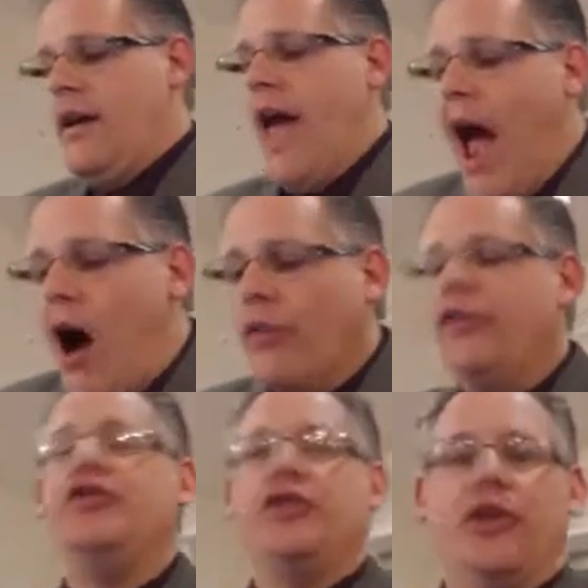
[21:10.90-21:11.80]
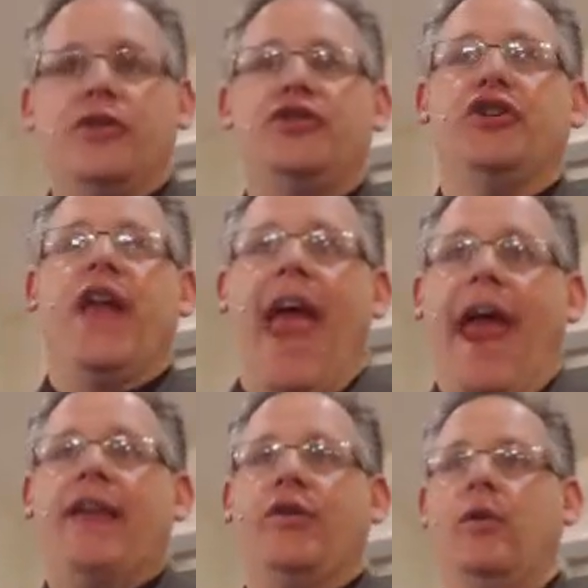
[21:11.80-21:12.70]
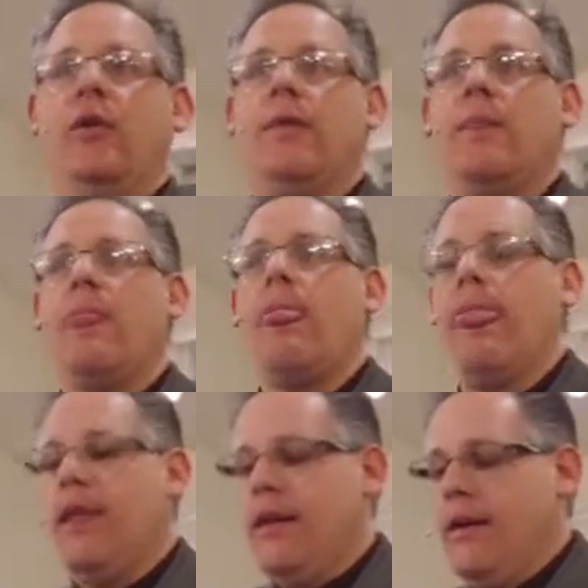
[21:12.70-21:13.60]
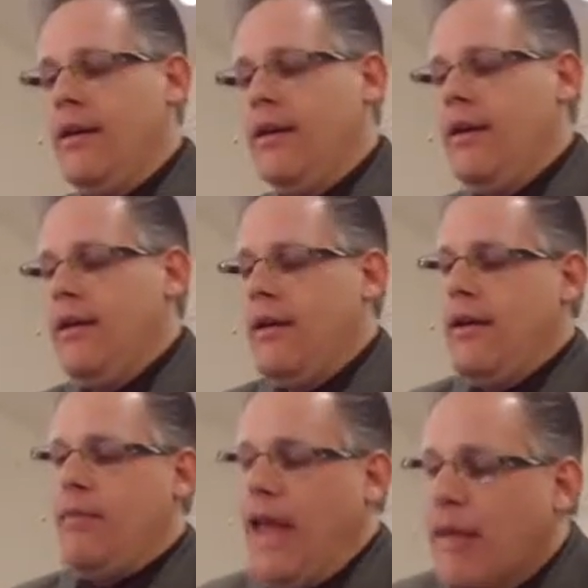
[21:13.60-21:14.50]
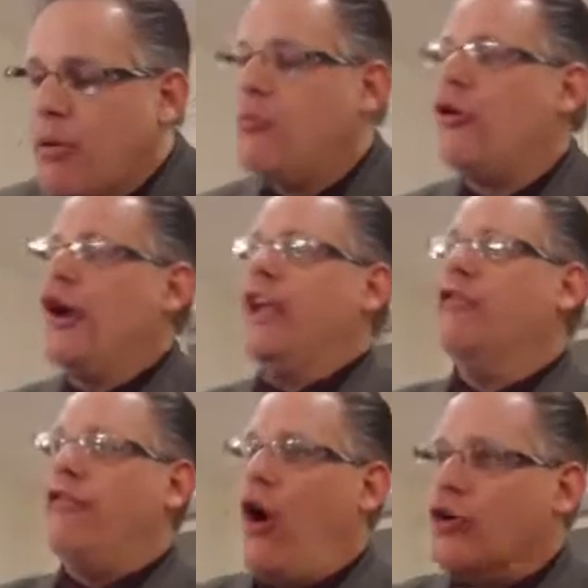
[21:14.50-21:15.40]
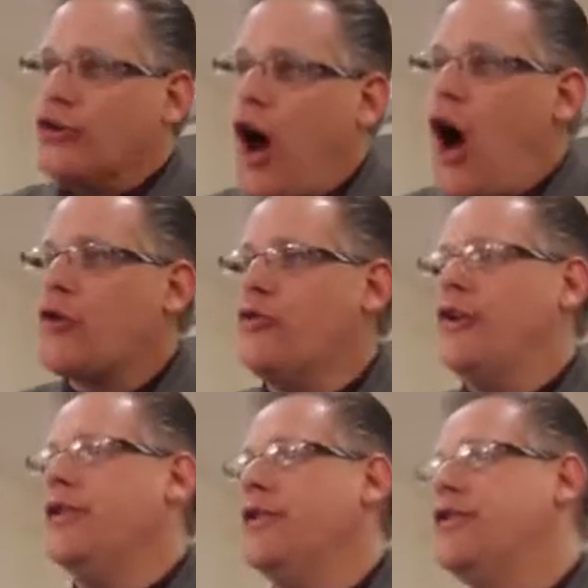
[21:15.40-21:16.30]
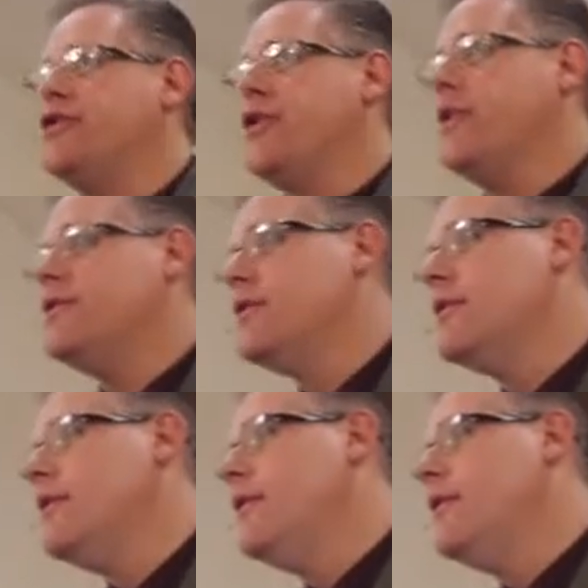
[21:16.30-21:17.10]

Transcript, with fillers: how the church should handle people bringing false doctrine into the church.